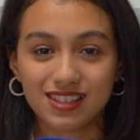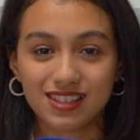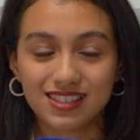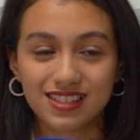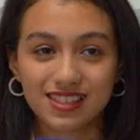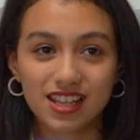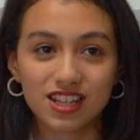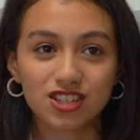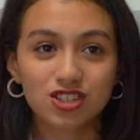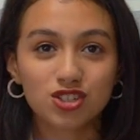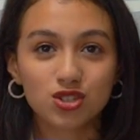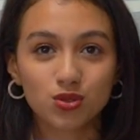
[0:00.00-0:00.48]

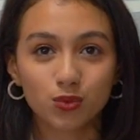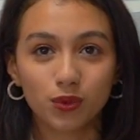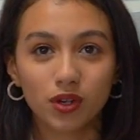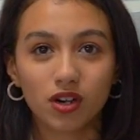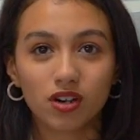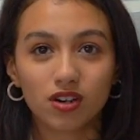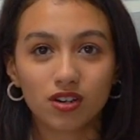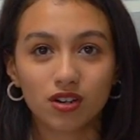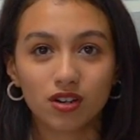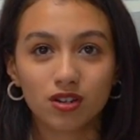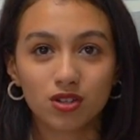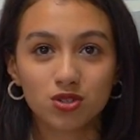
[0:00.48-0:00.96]
Such
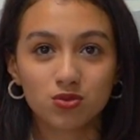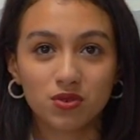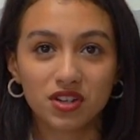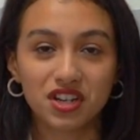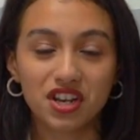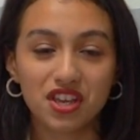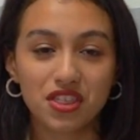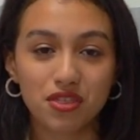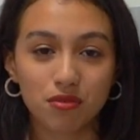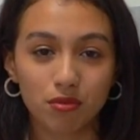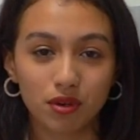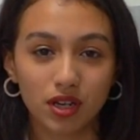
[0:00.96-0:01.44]
we are
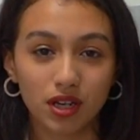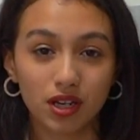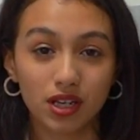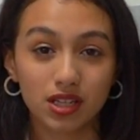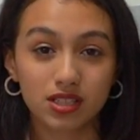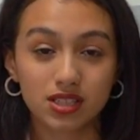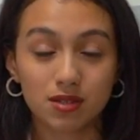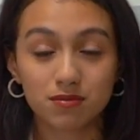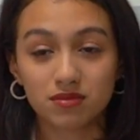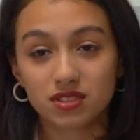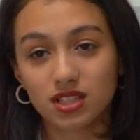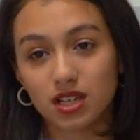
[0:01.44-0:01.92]

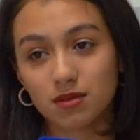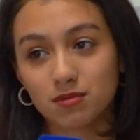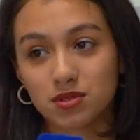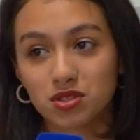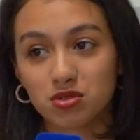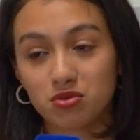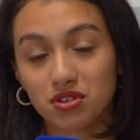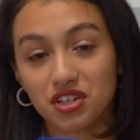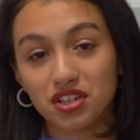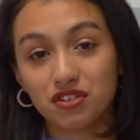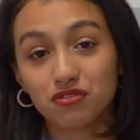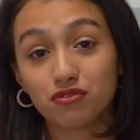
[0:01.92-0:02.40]
twenty-three,
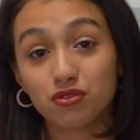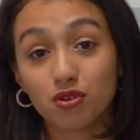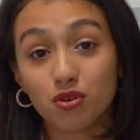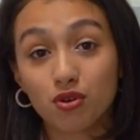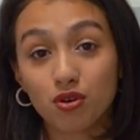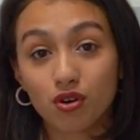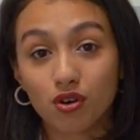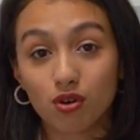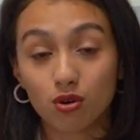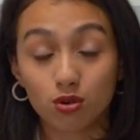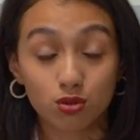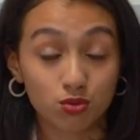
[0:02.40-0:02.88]
sometimes
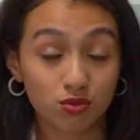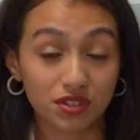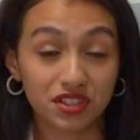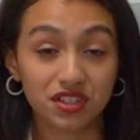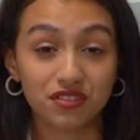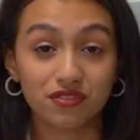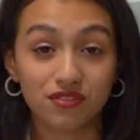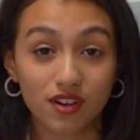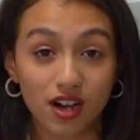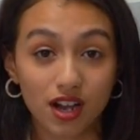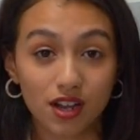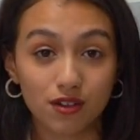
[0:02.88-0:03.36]
twenty-four or
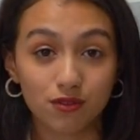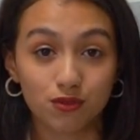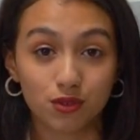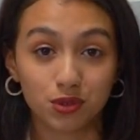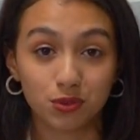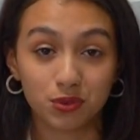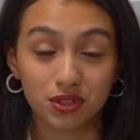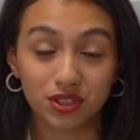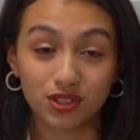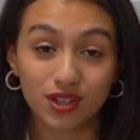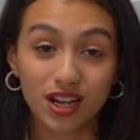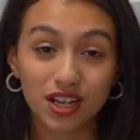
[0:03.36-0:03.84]
twenty-five
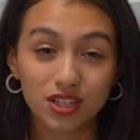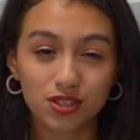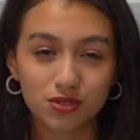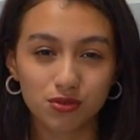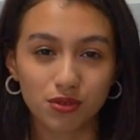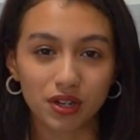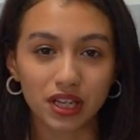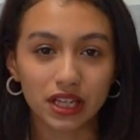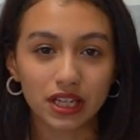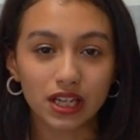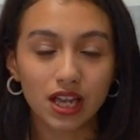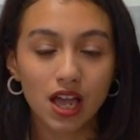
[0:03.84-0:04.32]
when we
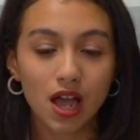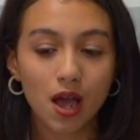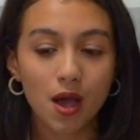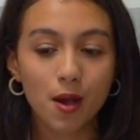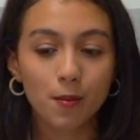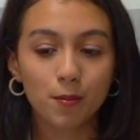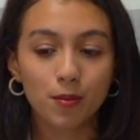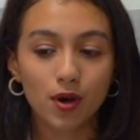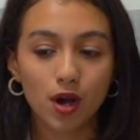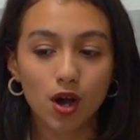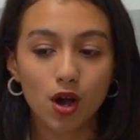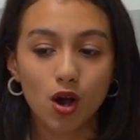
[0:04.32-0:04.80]
graduate,
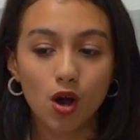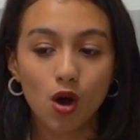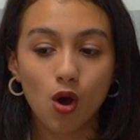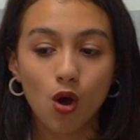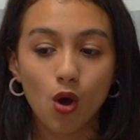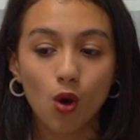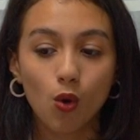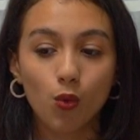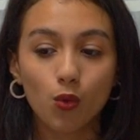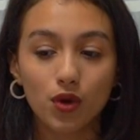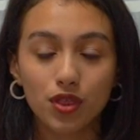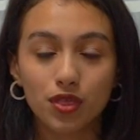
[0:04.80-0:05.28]

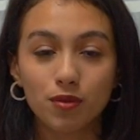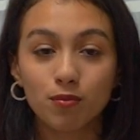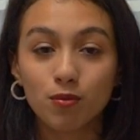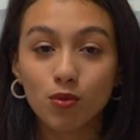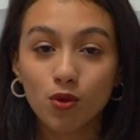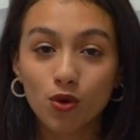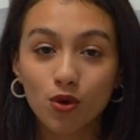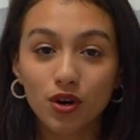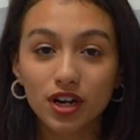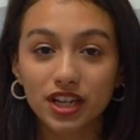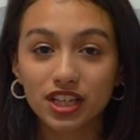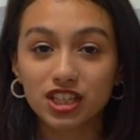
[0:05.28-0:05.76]
but with
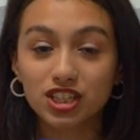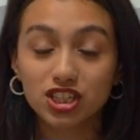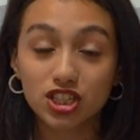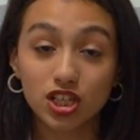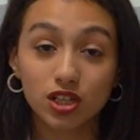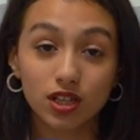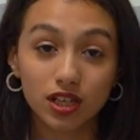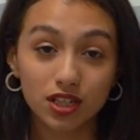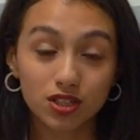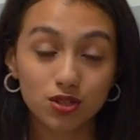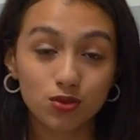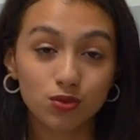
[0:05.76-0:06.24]
more
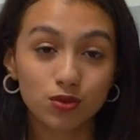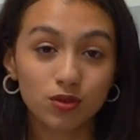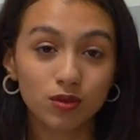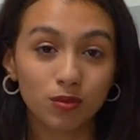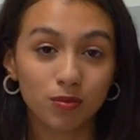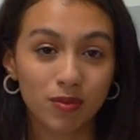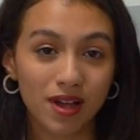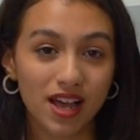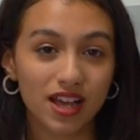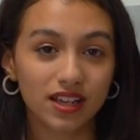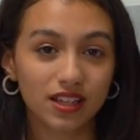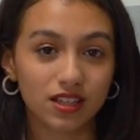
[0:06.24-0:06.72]

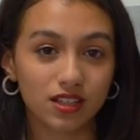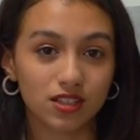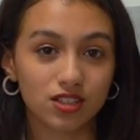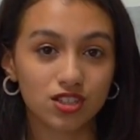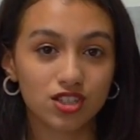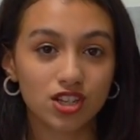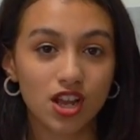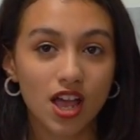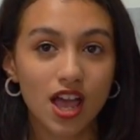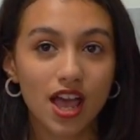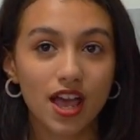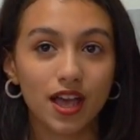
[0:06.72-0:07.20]
intellectual
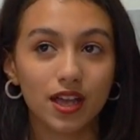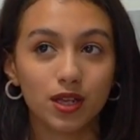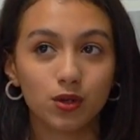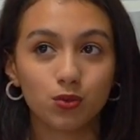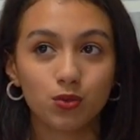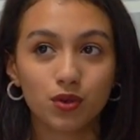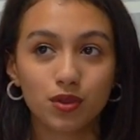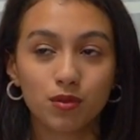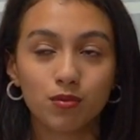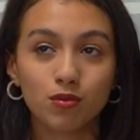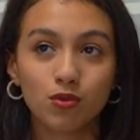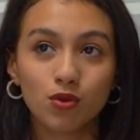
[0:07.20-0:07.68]
baggage
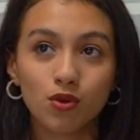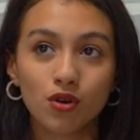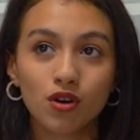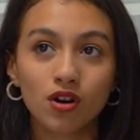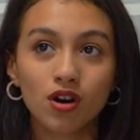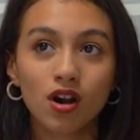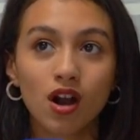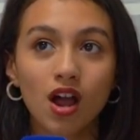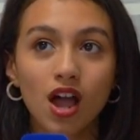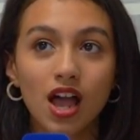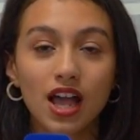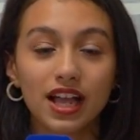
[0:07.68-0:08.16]
and with
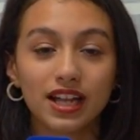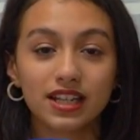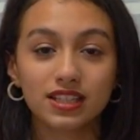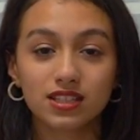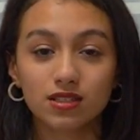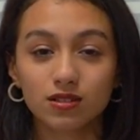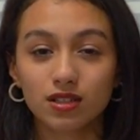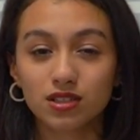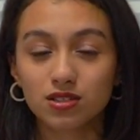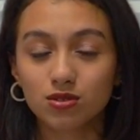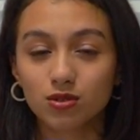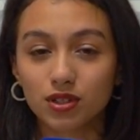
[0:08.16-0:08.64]
more
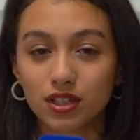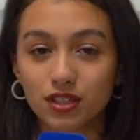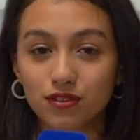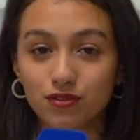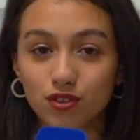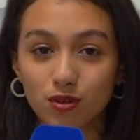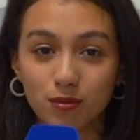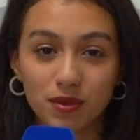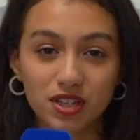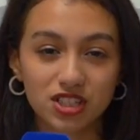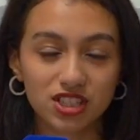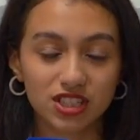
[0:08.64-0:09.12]
intellectual
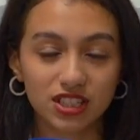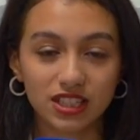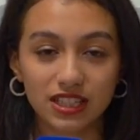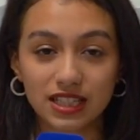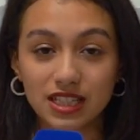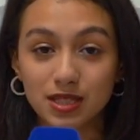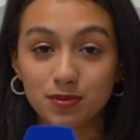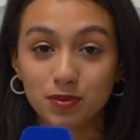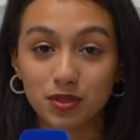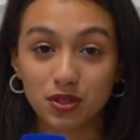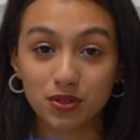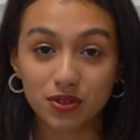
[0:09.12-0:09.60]
information
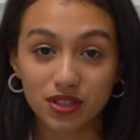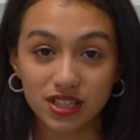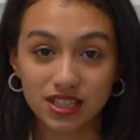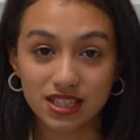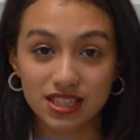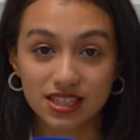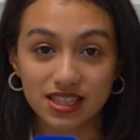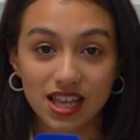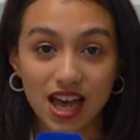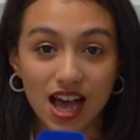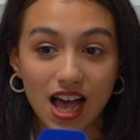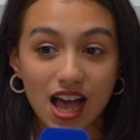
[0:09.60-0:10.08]
and
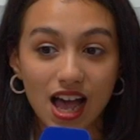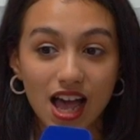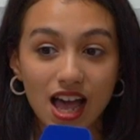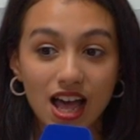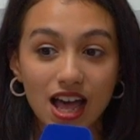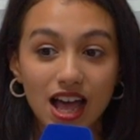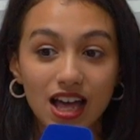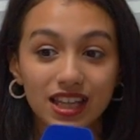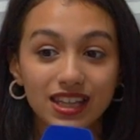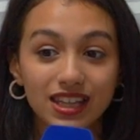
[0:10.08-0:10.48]
experience that